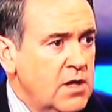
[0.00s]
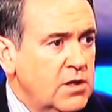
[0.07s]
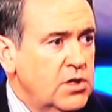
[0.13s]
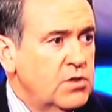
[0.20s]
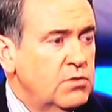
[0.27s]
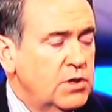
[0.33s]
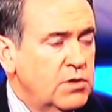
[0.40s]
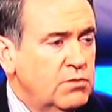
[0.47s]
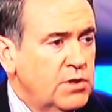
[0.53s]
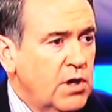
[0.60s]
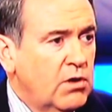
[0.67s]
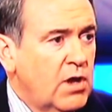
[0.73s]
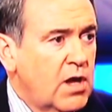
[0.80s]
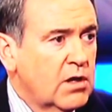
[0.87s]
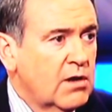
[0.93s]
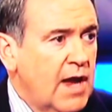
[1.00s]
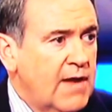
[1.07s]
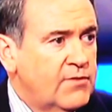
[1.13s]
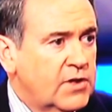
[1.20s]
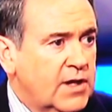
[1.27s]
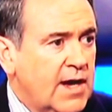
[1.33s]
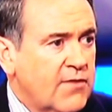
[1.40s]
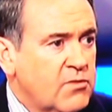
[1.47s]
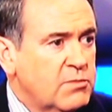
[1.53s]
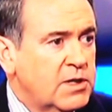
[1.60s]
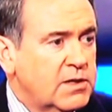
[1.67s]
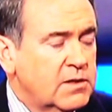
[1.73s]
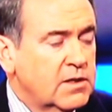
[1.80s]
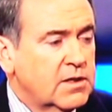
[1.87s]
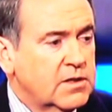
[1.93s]
You no longer have the
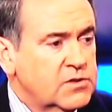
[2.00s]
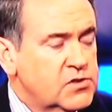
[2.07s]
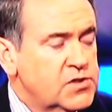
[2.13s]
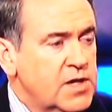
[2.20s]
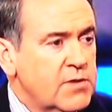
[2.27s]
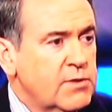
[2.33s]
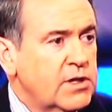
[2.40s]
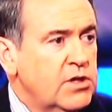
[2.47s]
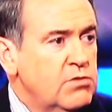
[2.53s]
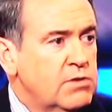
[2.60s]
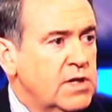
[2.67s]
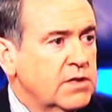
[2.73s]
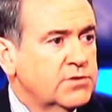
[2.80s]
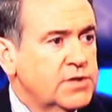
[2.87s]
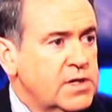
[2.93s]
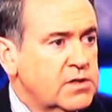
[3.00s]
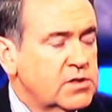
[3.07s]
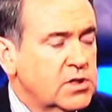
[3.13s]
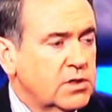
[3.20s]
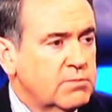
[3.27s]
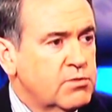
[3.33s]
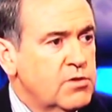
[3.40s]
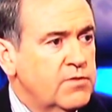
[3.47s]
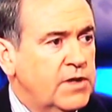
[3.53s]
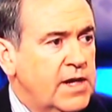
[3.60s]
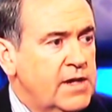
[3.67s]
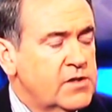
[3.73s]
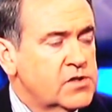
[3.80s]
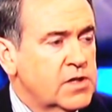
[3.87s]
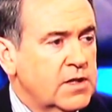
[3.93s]
government considering you guilty until proven
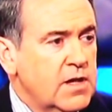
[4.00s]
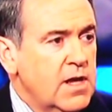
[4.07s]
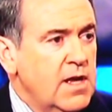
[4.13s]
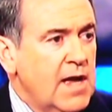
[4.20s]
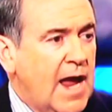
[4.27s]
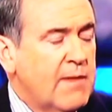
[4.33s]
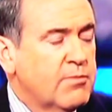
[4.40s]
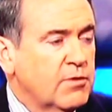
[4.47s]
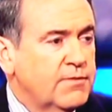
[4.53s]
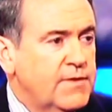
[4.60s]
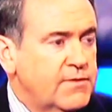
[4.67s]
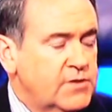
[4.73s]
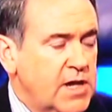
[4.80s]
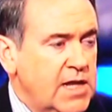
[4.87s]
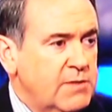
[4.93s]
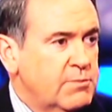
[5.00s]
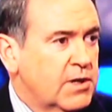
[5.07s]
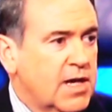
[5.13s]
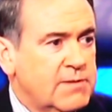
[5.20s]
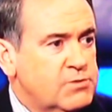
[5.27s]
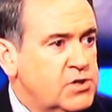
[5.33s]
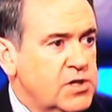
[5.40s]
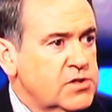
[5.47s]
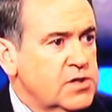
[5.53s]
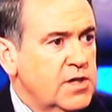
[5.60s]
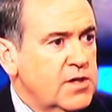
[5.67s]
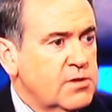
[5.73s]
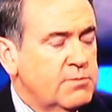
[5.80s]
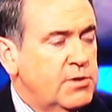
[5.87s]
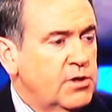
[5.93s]
innocent. April 15th becomes just
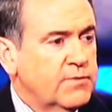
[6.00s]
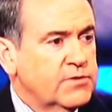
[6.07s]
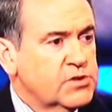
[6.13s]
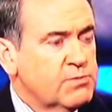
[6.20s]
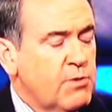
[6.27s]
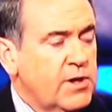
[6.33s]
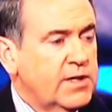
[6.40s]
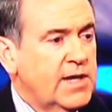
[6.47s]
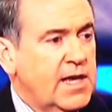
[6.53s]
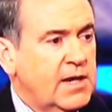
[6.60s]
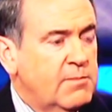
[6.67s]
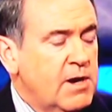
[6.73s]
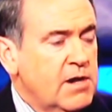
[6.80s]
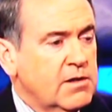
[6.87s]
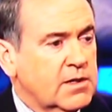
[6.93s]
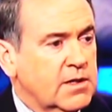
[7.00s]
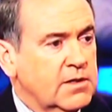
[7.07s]
another beautiful spring day in America.